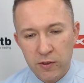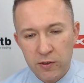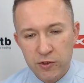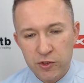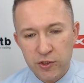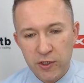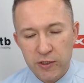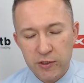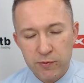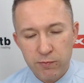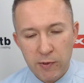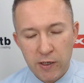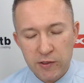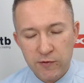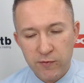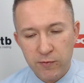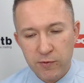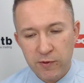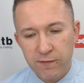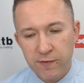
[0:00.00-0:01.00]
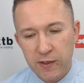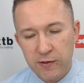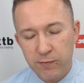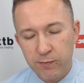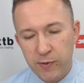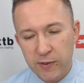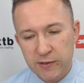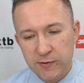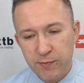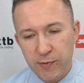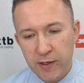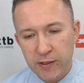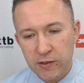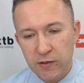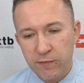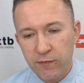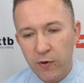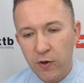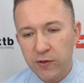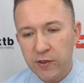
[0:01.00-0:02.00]
change much from the Fed
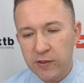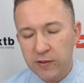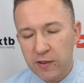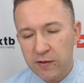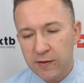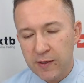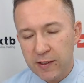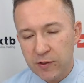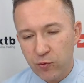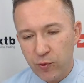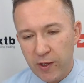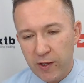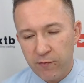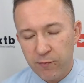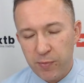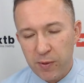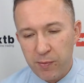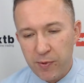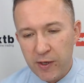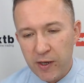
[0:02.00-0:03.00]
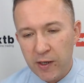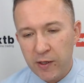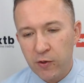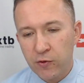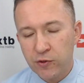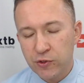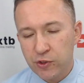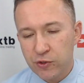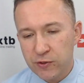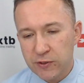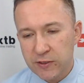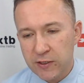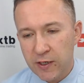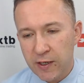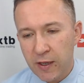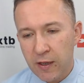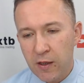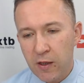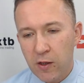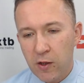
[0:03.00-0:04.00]
perspective. Other than that, we have PPI on
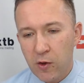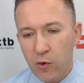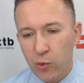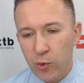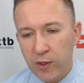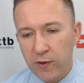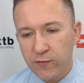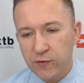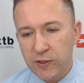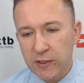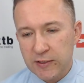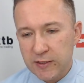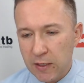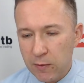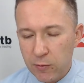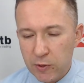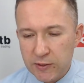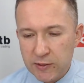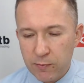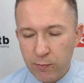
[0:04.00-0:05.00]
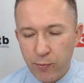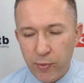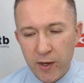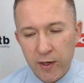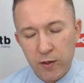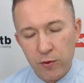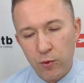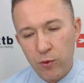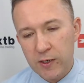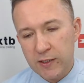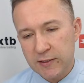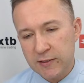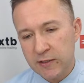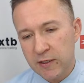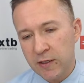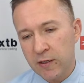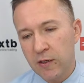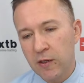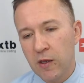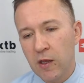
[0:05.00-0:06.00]
Tuesday, we have December's Empire on
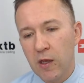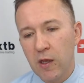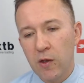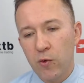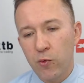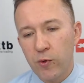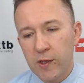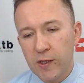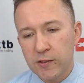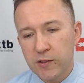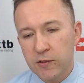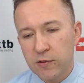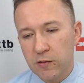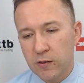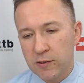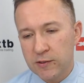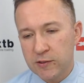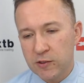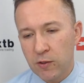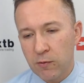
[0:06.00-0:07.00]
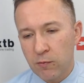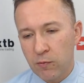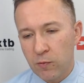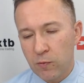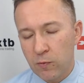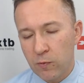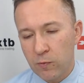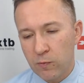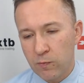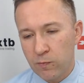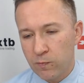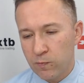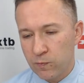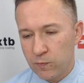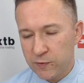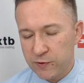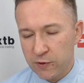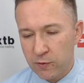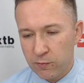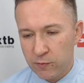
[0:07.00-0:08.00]
Wednesday. We had some
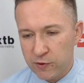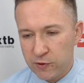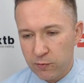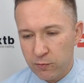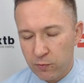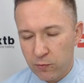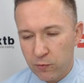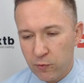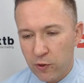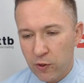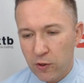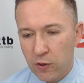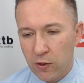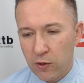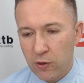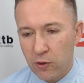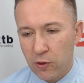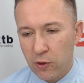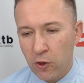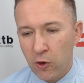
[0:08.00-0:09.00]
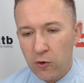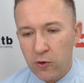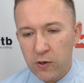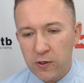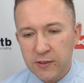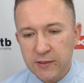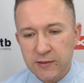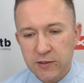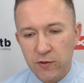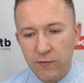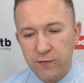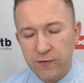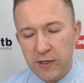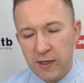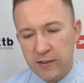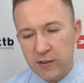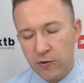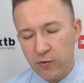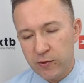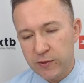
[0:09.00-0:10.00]
long list of
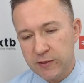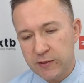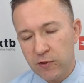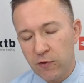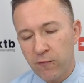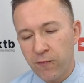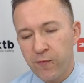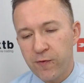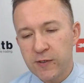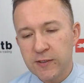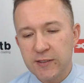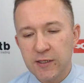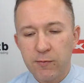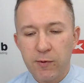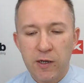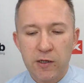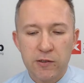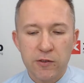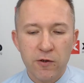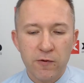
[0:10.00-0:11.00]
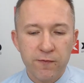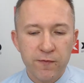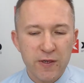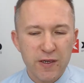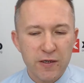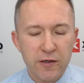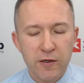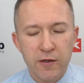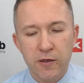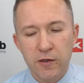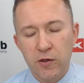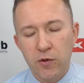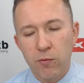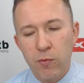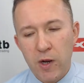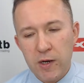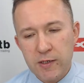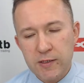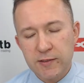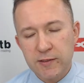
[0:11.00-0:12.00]
data released on Thursday, but I don't think
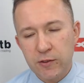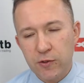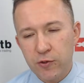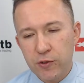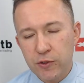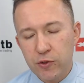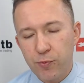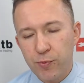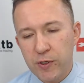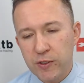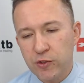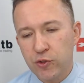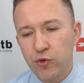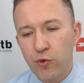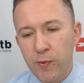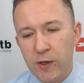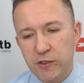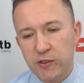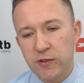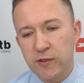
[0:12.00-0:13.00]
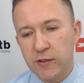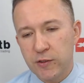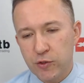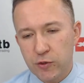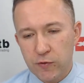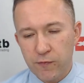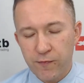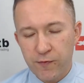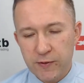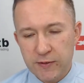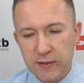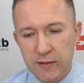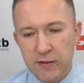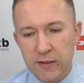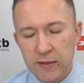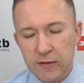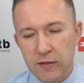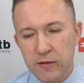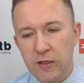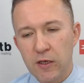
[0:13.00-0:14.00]
markets are going to pay too much attention to Thursday.
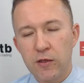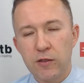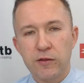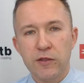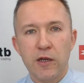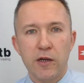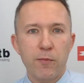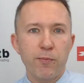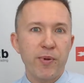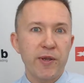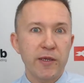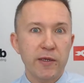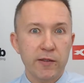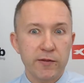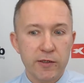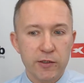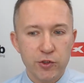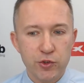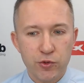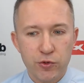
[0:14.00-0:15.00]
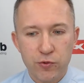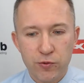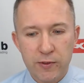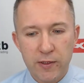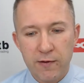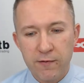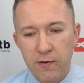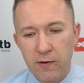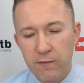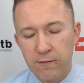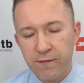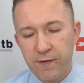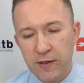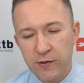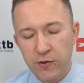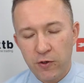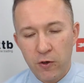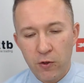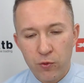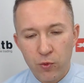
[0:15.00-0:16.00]
That they are paying attention to the
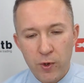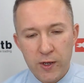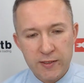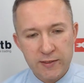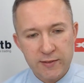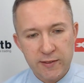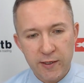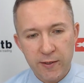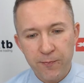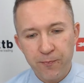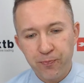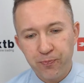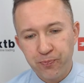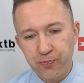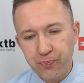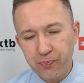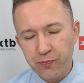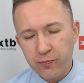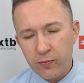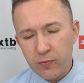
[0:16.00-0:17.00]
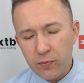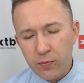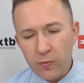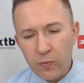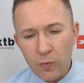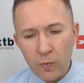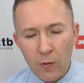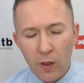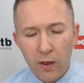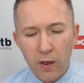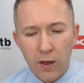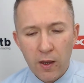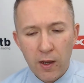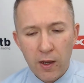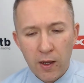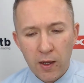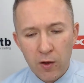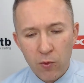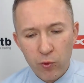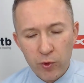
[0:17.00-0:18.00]
Fed on Wednesday.
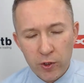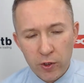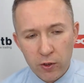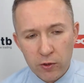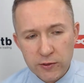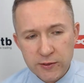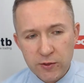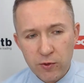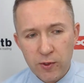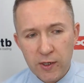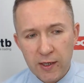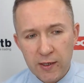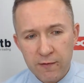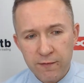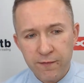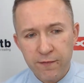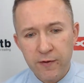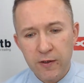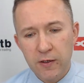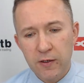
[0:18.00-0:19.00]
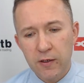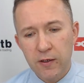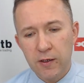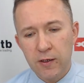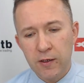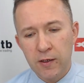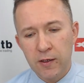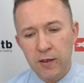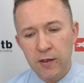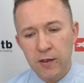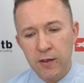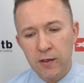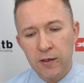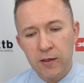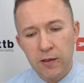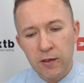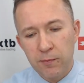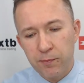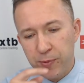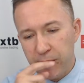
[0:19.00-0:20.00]
We'll also have
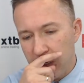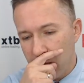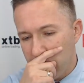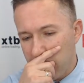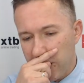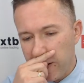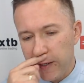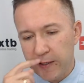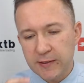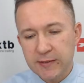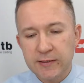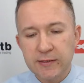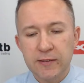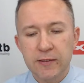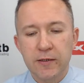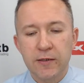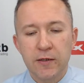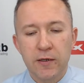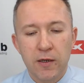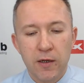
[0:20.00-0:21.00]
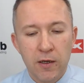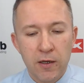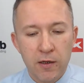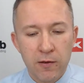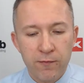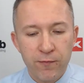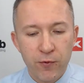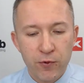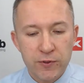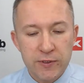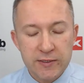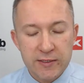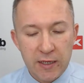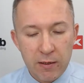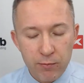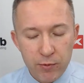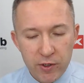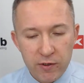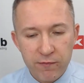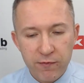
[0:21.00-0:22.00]
PMIs for
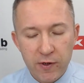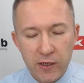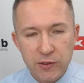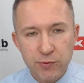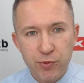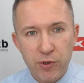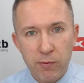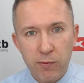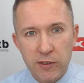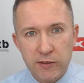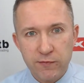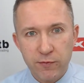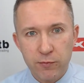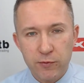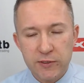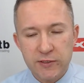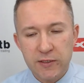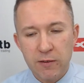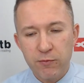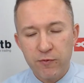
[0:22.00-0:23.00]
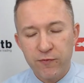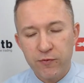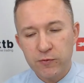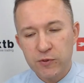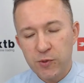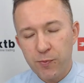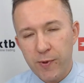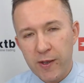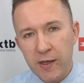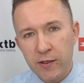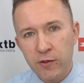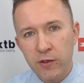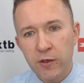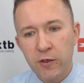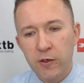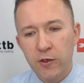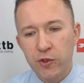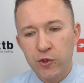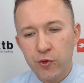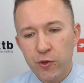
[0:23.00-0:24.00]
December, flash PMIs from December from Japan,
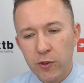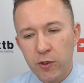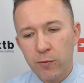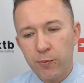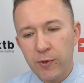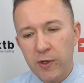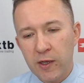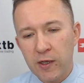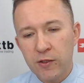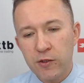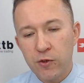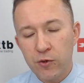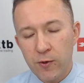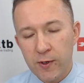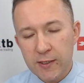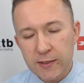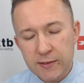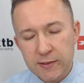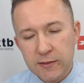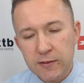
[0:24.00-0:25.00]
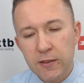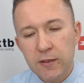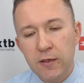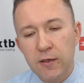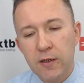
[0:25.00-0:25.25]
Europe, and US.